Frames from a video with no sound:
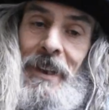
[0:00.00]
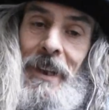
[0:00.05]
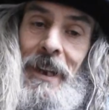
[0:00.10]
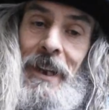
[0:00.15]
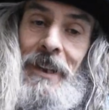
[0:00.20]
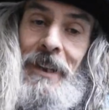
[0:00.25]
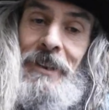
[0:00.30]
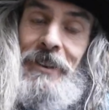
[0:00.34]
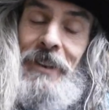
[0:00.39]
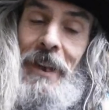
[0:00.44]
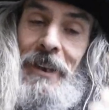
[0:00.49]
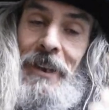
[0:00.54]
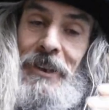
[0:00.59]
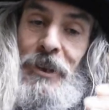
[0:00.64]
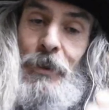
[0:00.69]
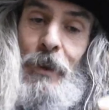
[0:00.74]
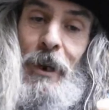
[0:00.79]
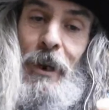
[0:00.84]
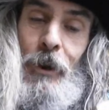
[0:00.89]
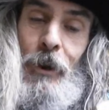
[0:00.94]
it's that
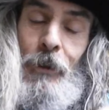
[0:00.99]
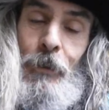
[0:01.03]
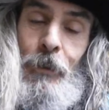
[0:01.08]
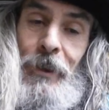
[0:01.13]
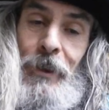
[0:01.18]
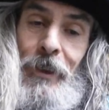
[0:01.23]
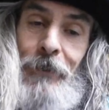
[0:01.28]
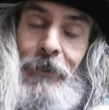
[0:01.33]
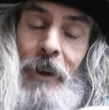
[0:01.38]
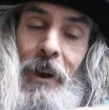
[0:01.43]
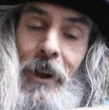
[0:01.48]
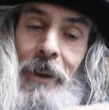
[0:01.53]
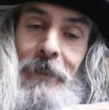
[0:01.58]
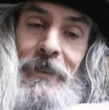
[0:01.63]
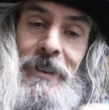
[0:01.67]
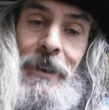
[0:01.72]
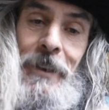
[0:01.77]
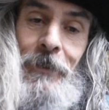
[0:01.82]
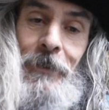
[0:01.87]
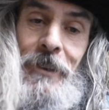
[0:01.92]
12 with a
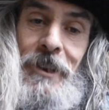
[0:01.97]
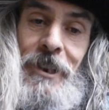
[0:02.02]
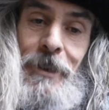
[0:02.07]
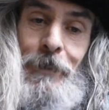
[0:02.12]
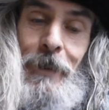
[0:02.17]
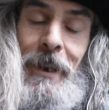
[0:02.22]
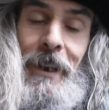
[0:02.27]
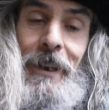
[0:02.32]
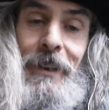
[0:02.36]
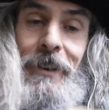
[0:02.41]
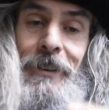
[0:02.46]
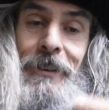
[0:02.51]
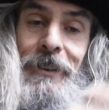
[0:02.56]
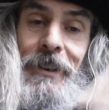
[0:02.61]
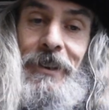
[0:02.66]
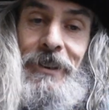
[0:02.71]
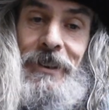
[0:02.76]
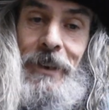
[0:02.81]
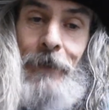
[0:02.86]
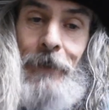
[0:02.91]
5-7 split,
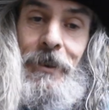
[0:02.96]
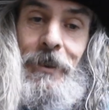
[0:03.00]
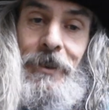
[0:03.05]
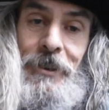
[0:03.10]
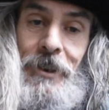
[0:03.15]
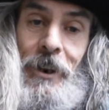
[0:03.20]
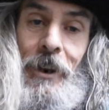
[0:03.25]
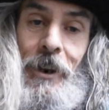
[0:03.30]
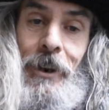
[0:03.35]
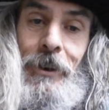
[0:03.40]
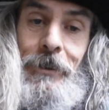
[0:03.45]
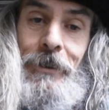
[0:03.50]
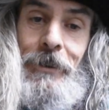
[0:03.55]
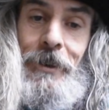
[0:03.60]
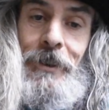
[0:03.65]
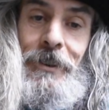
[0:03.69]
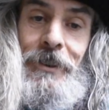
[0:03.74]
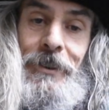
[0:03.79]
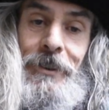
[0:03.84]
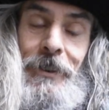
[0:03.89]
the 7
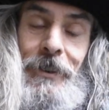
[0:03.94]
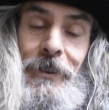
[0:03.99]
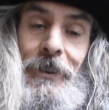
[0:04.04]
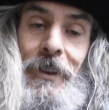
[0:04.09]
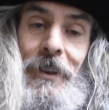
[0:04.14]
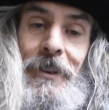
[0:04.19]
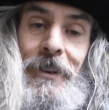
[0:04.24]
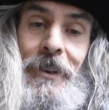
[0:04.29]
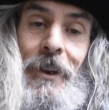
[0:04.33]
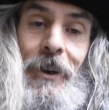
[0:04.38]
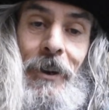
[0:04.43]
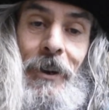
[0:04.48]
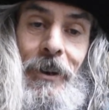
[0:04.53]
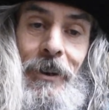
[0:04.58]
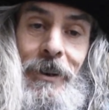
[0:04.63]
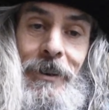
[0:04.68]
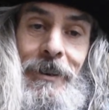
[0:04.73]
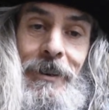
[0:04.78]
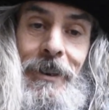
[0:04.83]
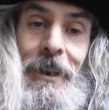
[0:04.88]
chakras that
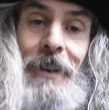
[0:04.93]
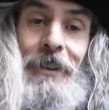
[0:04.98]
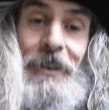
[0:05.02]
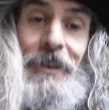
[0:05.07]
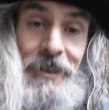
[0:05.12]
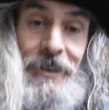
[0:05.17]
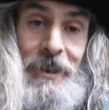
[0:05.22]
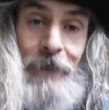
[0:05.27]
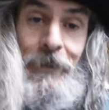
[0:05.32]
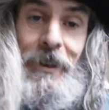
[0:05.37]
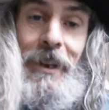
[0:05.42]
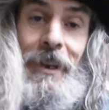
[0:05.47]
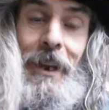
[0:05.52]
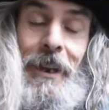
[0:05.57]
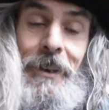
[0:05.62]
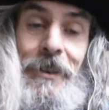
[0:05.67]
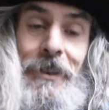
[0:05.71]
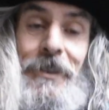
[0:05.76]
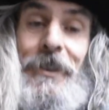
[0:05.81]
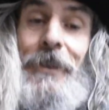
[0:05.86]
are, and the 7
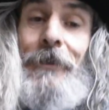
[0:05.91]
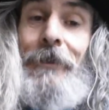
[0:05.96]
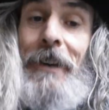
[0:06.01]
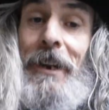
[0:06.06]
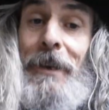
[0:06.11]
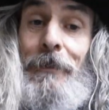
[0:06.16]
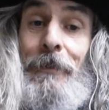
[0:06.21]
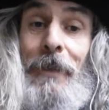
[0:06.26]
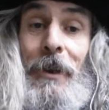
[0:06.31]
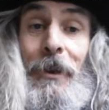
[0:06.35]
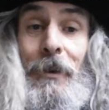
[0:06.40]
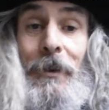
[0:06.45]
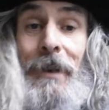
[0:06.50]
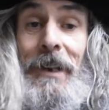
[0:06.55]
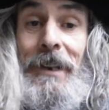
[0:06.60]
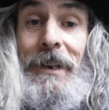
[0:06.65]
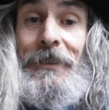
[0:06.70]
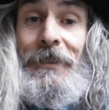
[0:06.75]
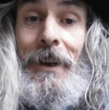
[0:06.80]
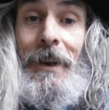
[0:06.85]
colours of the rainbow
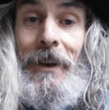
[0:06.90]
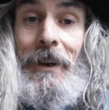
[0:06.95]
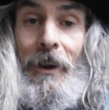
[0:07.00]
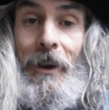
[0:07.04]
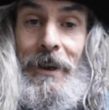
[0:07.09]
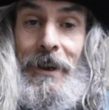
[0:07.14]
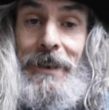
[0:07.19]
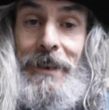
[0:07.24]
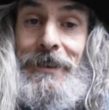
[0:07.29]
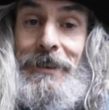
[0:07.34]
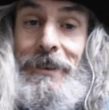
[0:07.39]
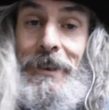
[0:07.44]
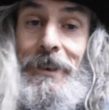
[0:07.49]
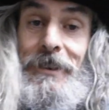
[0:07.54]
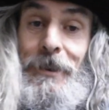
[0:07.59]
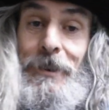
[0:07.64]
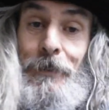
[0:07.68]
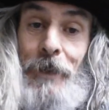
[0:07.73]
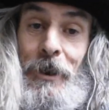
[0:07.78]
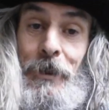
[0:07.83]
in the light,
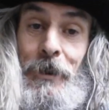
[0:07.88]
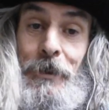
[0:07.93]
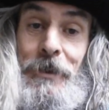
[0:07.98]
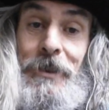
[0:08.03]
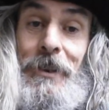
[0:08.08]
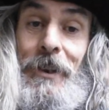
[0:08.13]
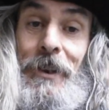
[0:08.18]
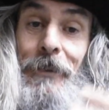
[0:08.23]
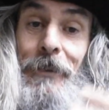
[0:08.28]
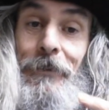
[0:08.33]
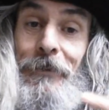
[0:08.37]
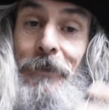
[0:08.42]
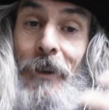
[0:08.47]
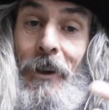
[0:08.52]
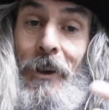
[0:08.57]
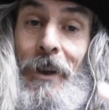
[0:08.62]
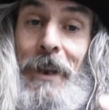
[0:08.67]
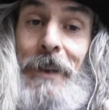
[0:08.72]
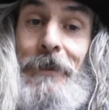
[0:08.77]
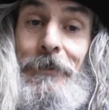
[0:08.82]
as opposed to the
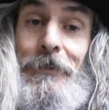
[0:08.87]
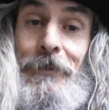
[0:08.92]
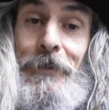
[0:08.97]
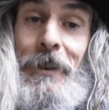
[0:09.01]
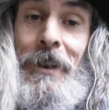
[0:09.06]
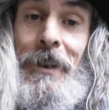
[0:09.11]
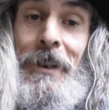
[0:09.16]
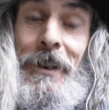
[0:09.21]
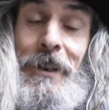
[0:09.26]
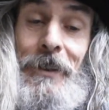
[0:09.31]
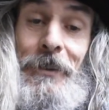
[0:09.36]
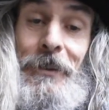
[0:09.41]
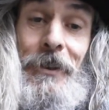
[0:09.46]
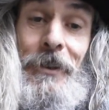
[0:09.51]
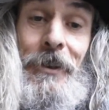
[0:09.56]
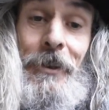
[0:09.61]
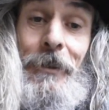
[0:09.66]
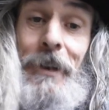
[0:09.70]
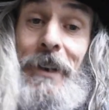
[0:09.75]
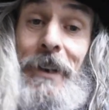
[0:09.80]
5
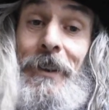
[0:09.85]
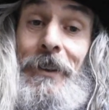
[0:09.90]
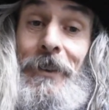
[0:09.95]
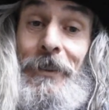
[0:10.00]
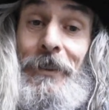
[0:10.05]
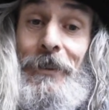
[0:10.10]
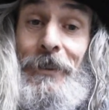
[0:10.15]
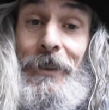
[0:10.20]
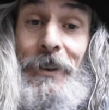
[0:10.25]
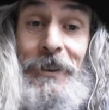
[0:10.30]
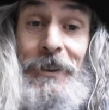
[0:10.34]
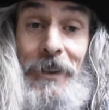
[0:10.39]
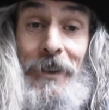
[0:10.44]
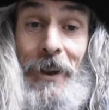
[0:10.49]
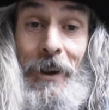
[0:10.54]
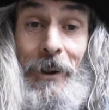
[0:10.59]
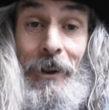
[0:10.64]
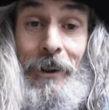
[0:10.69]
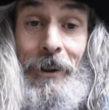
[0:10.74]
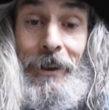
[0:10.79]
that are in the
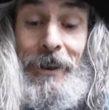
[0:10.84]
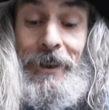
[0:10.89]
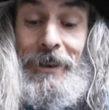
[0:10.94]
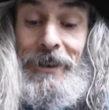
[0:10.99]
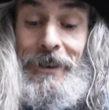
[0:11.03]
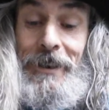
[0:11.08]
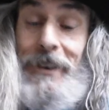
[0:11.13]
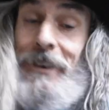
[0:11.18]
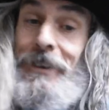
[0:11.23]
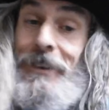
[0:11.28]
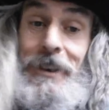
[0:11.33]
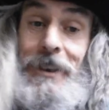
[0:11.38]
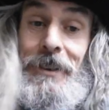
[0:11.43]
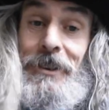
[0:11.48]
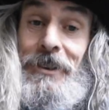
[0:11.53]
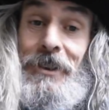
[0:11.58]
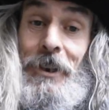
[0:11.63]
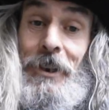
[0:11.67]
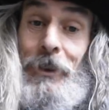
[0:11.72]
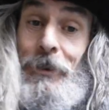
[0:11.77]
dark. That's
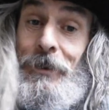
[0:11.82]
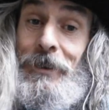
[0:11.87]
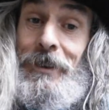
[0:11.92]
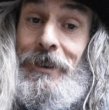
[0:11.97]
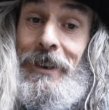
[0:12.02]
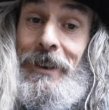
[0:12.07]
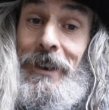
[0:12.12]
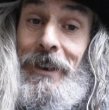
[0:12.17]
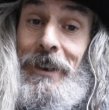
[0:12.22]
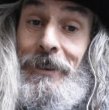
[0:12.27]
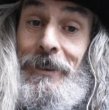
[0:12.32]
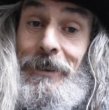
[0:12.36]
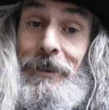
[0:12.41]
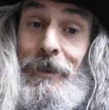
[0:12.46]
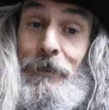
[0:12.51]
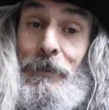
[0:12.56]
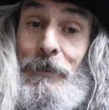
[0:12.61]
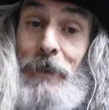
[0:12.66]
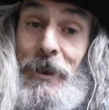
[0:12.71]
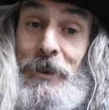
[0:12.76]
shown in
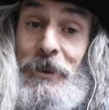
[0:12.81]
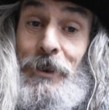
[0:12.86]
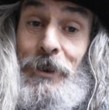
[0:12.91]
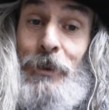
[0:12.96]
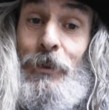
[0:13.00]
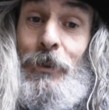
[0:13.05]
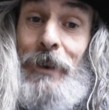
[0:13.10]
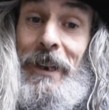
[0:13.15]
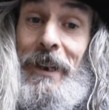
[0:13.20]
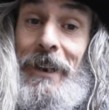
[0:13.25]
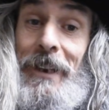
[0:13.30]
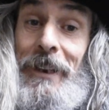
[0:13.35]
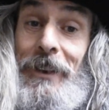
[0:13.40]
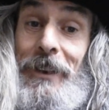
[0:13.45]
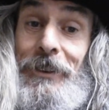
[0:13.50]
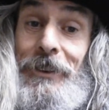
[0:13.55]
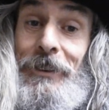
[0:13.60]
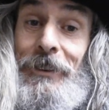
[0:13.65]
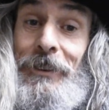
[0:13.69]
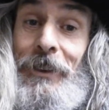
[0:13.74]
musical
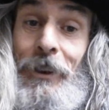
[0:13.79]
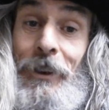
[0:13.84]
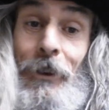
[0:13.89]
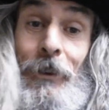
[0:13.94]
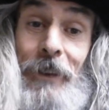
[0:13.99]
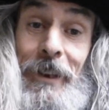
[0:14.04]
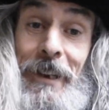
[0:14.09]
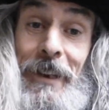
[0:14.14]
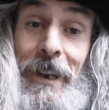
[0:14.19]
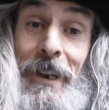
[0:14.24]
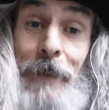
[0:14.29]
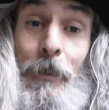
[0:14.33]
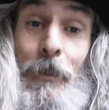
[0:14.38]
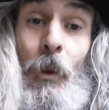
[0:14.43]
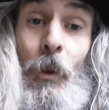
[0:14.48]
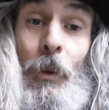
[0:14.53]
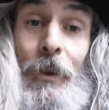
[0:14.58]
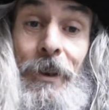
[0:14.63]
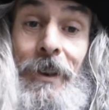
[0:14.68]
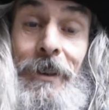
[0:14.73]
keys on a
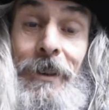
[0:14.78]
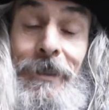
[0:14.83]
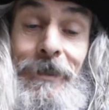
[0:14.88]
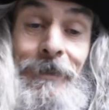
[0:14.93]
keyboard.